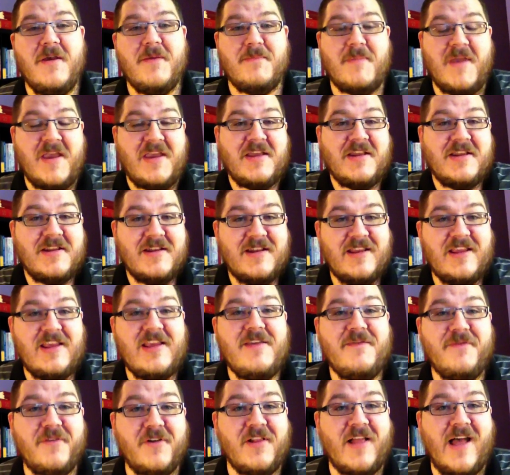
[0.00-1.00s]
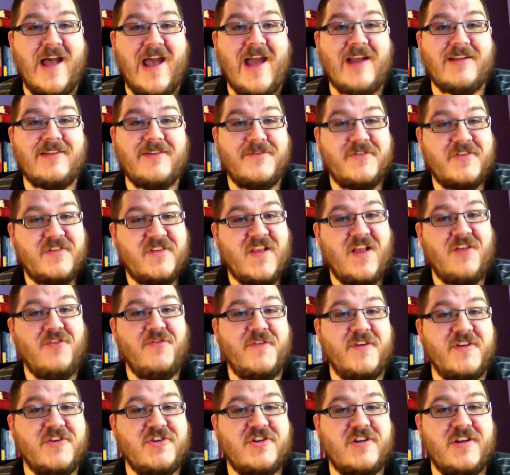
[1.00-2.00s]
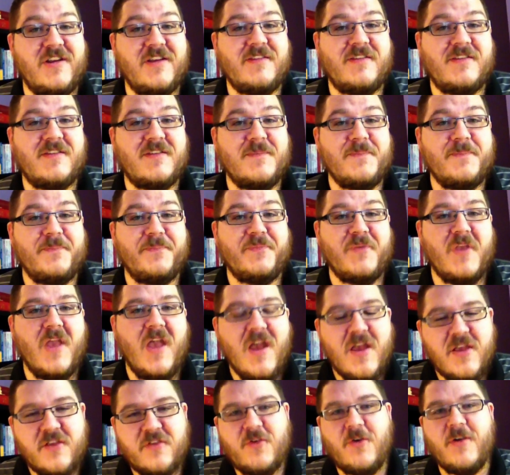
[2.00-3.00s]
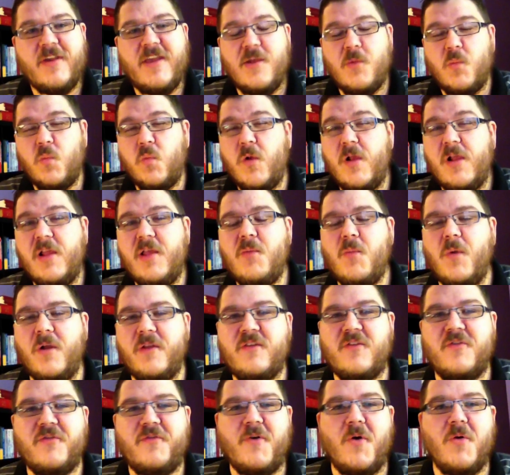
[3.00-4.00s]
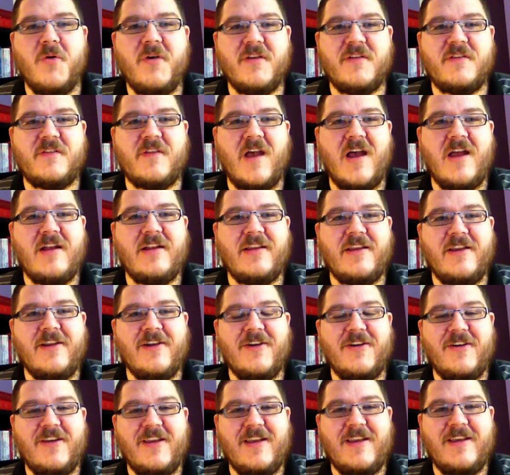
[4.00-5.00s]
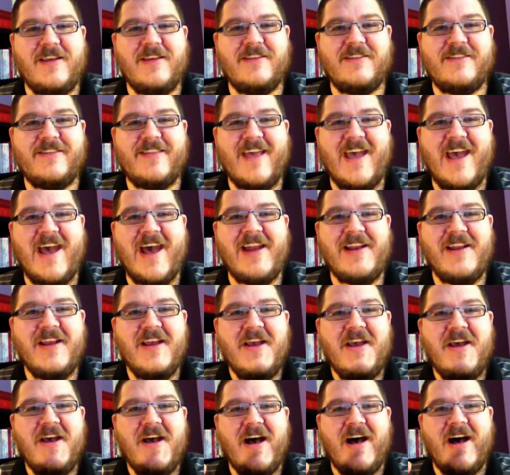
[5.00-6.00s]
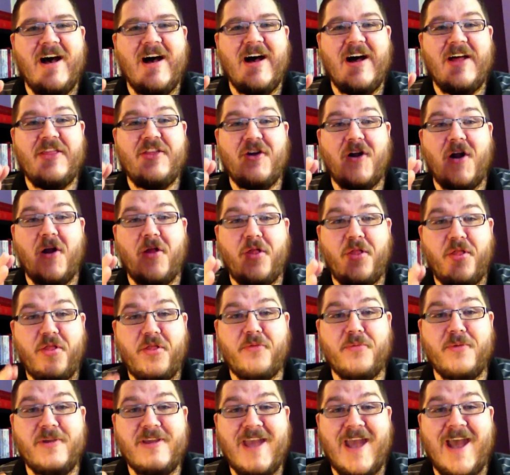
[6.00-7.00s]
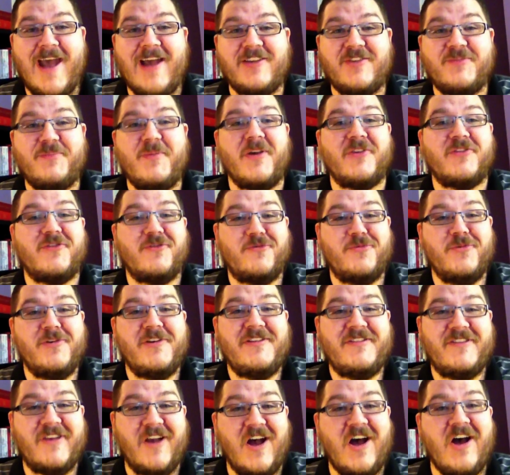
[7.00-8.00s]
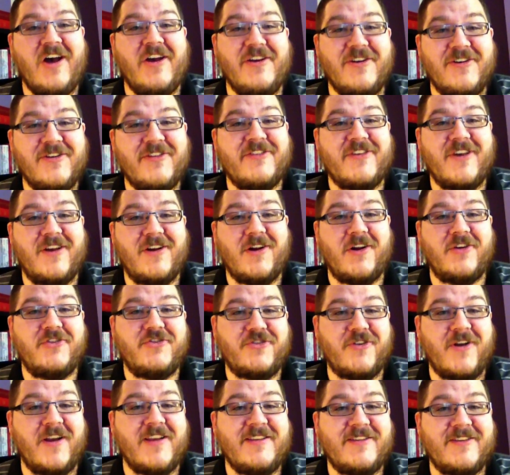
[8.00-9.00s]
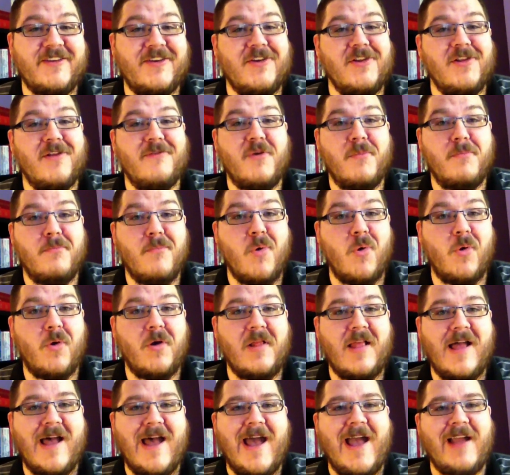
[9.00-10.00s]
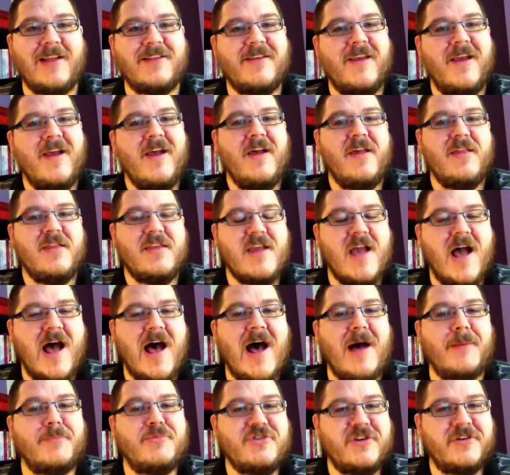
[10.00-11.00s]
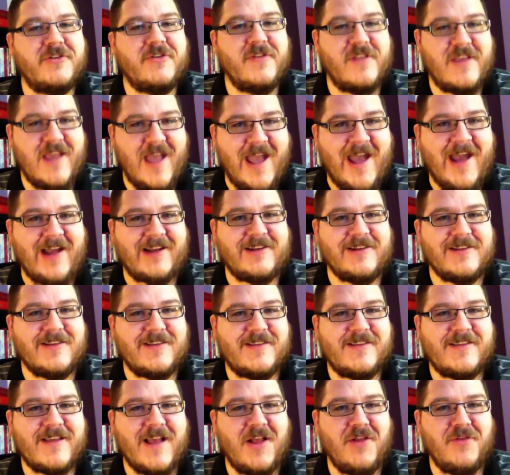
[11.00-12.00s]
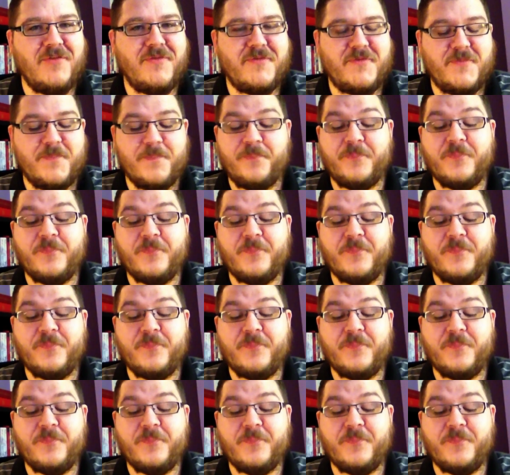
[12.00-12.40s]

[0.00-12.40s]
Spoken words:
make it an evil act of selfishness. So again, really what to focus on here is that there are three aspects, three tires on our tricycle of a moral act. The object or the act itself,